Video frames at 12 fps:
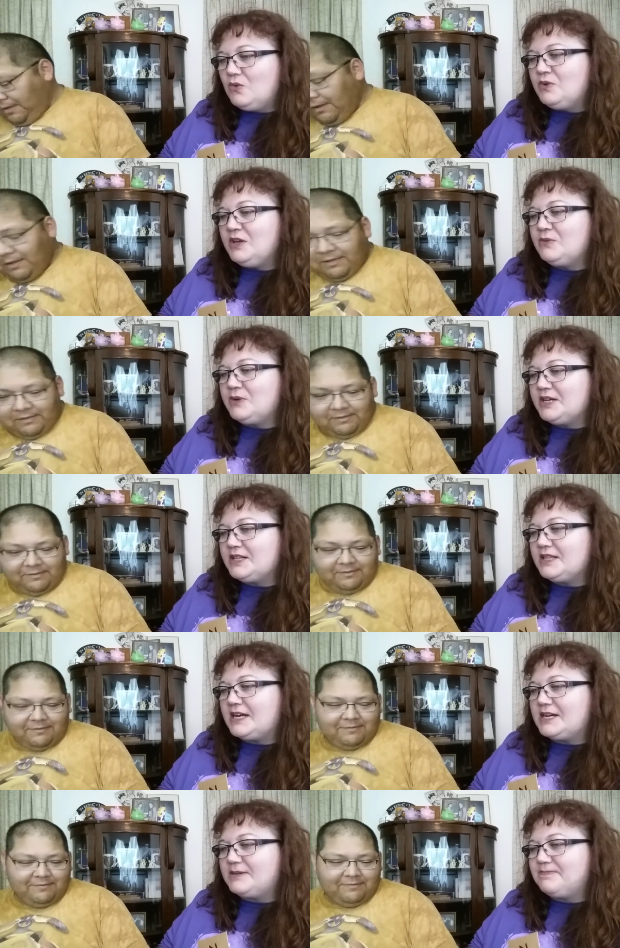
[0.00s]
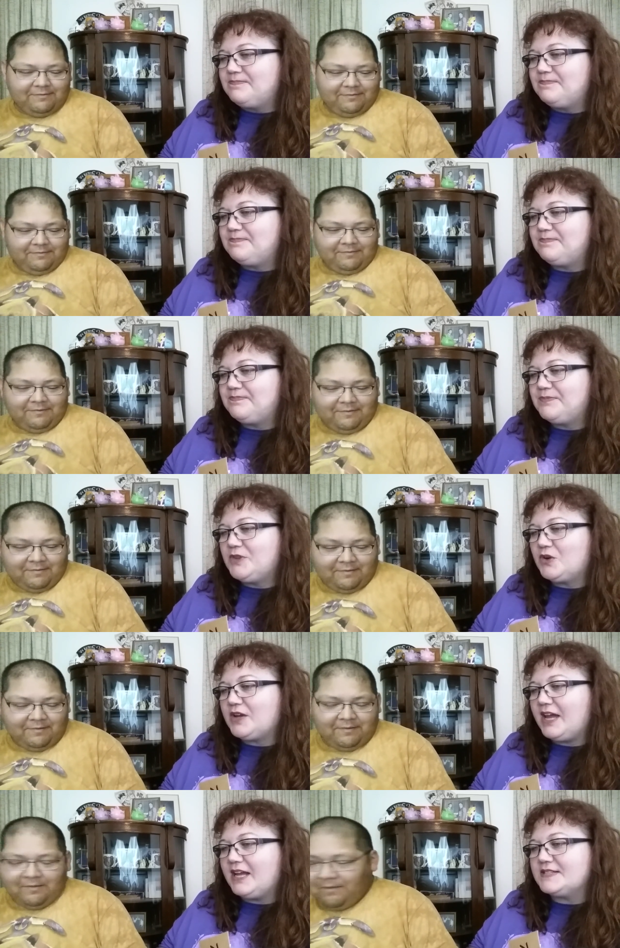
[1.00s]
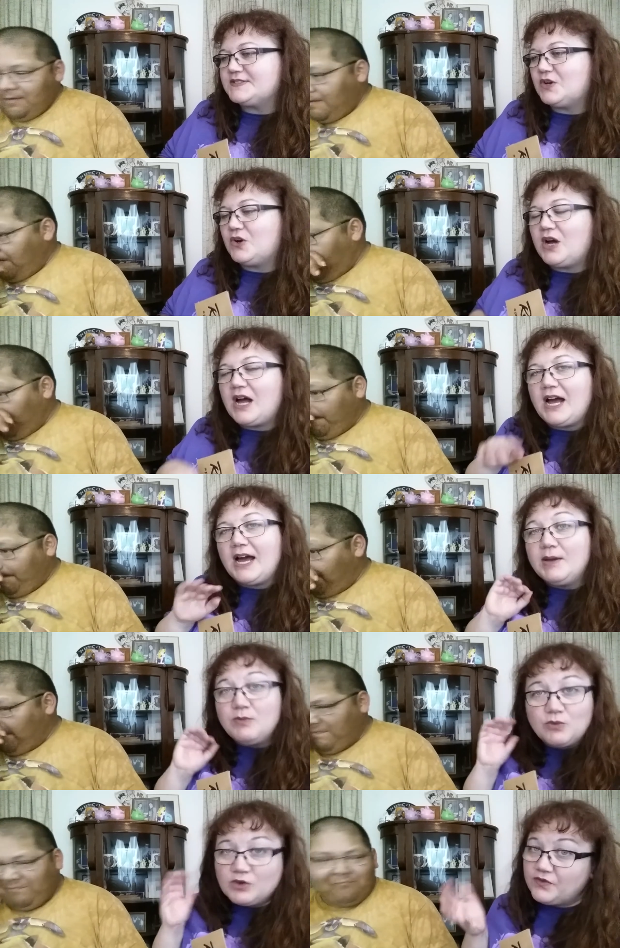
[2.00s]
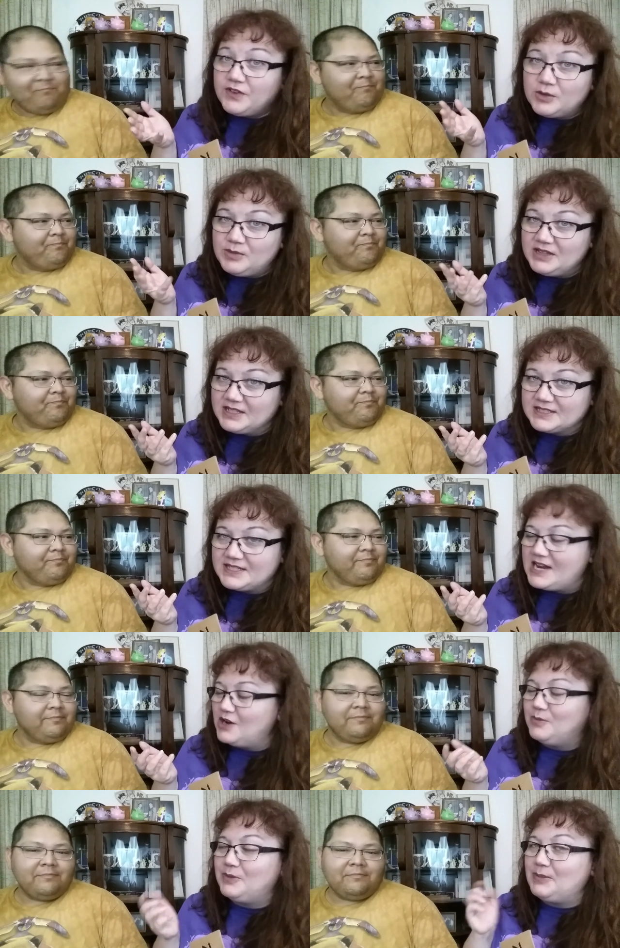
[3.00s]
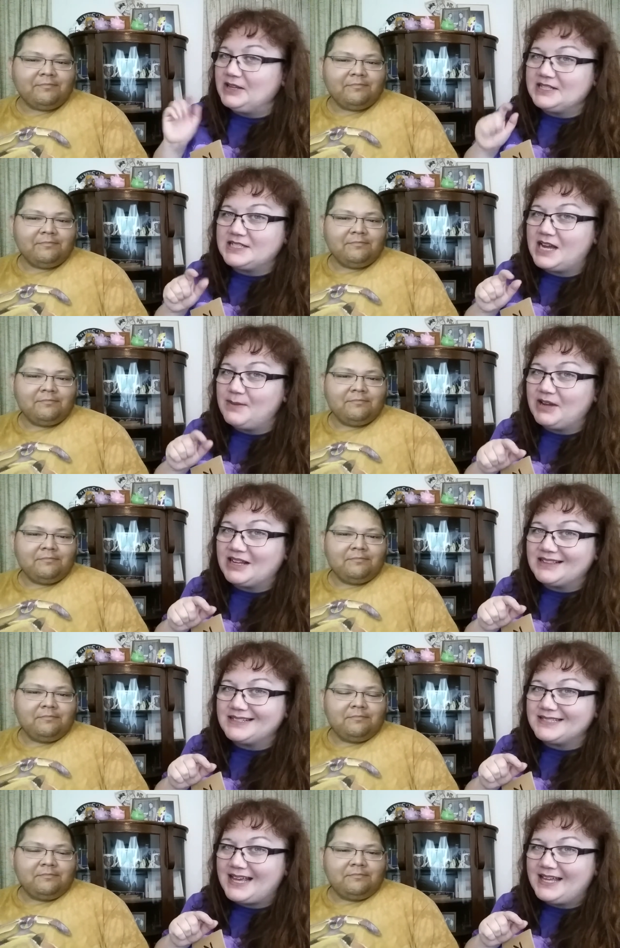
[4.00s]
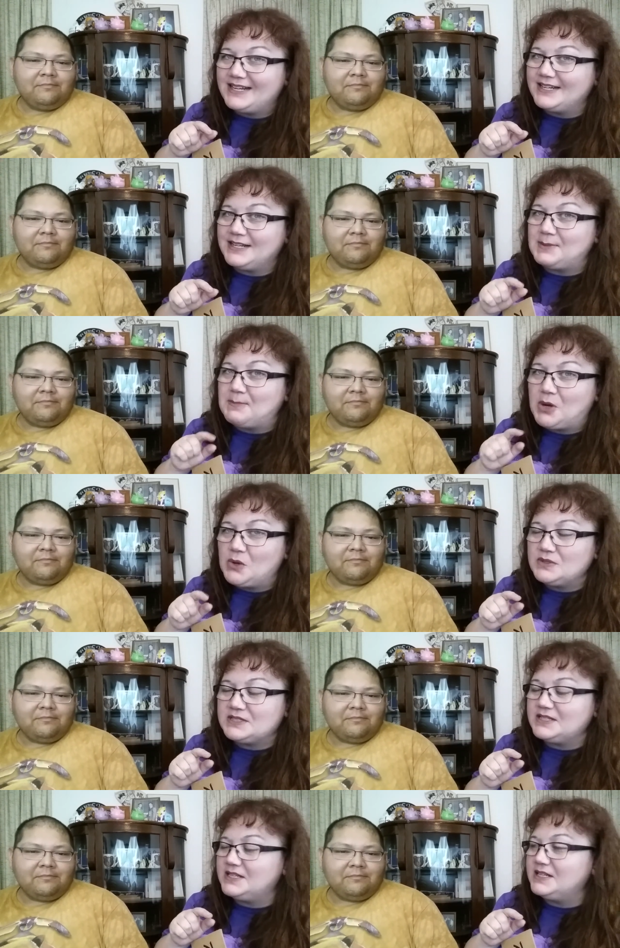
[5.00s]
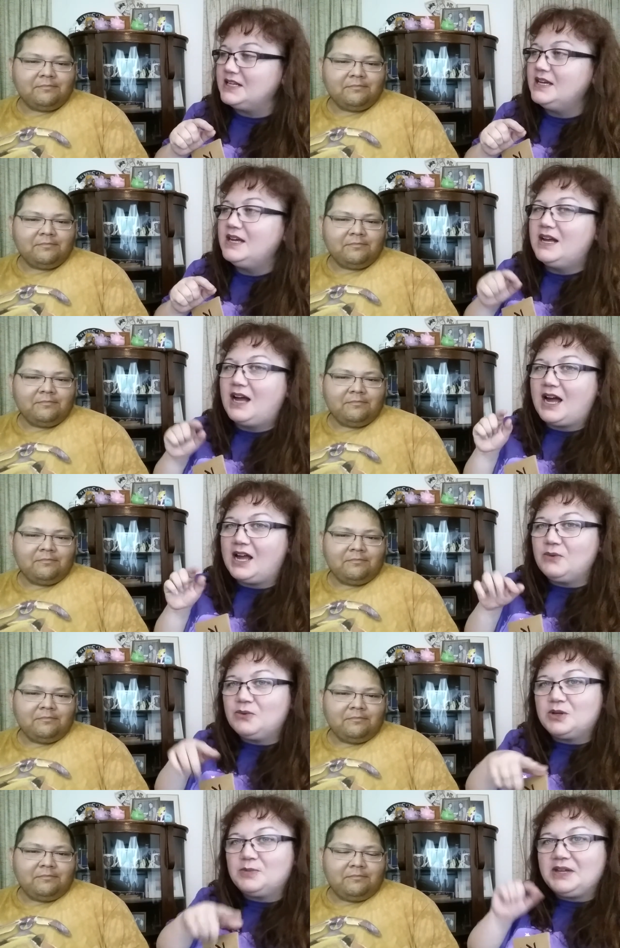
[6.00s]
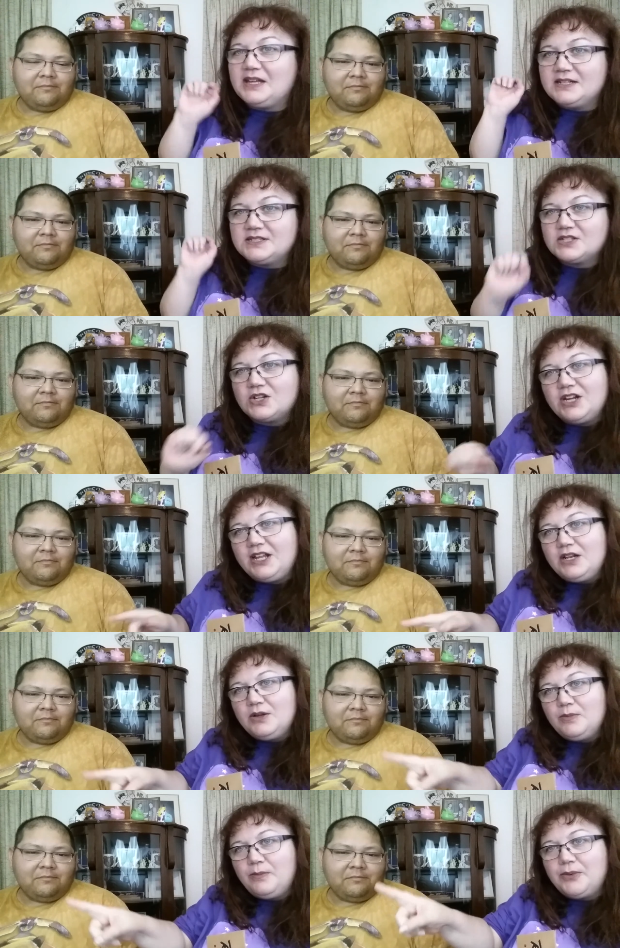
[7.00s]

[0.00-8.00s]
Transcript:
Speaker 1: We will, um, okay, so I'm, we're filming this now, but by the time I get this edited and posted, I will be inserting